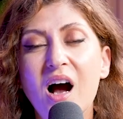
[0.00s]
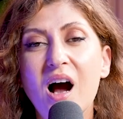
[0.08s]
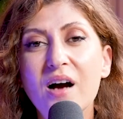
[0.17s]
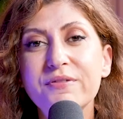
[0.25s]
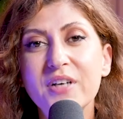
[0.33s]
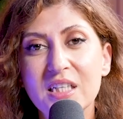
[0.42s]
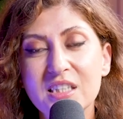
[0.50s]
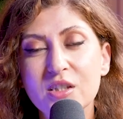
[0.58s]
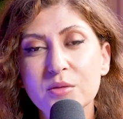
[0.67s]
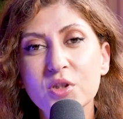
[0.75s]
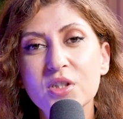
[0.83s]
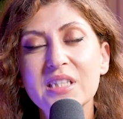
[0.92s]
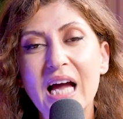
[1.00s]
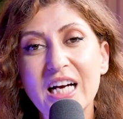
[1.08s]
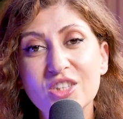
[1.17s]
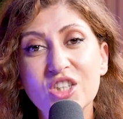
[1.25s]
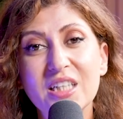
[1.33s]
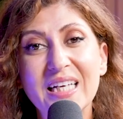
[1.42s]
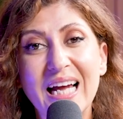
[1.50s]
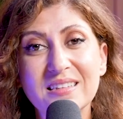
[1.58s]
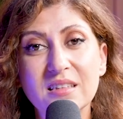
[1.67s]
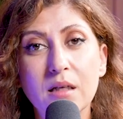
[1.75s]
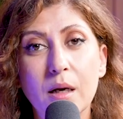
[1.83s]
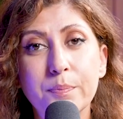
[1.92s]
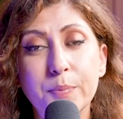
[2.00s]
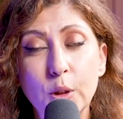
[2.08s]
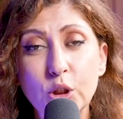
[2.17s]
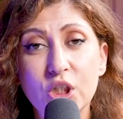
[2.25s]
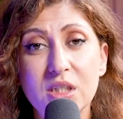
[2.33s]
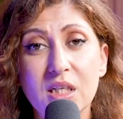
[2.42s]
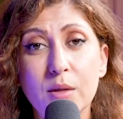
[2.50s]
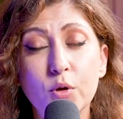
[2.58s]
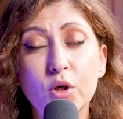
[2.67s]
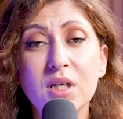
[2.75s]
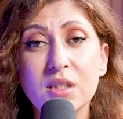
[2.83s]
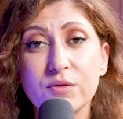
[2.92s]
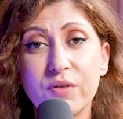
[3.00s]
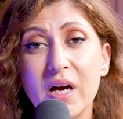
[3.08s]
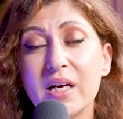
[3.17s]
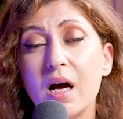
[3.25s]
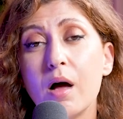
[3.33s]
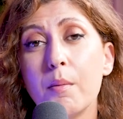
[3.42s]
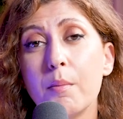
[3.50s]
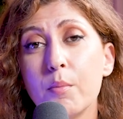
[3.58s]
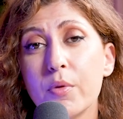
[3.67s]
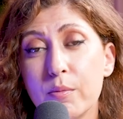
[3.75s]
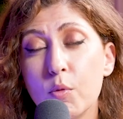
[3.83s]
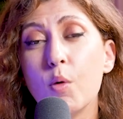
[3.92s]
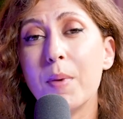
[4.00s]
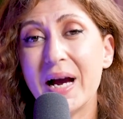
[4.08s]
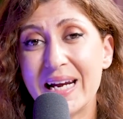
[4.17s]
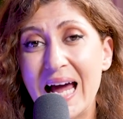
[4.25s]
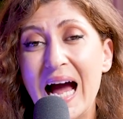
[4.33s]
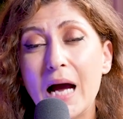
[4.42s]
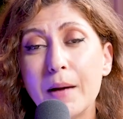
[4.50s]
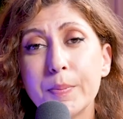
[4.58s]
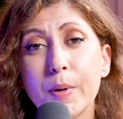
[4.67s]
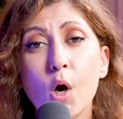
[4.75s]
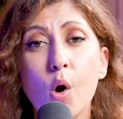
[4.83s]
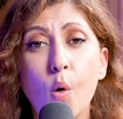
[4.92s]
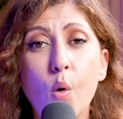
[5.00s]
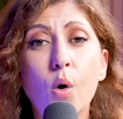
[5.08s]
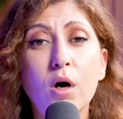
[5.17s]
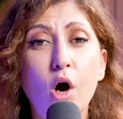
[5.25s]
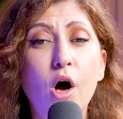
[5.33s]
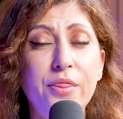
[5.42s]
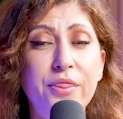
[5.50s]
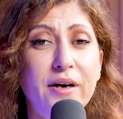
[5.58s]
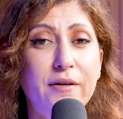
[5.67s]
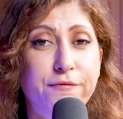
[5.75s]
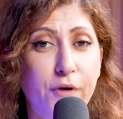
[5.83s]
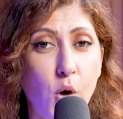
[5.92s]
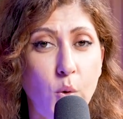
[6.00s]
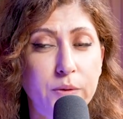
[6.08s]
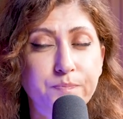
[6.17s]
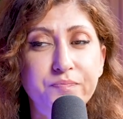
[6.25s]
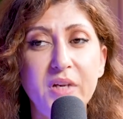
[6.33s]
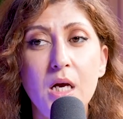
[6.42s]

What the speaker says: of customers actually end up purchasing products via the mobile app or on their phone,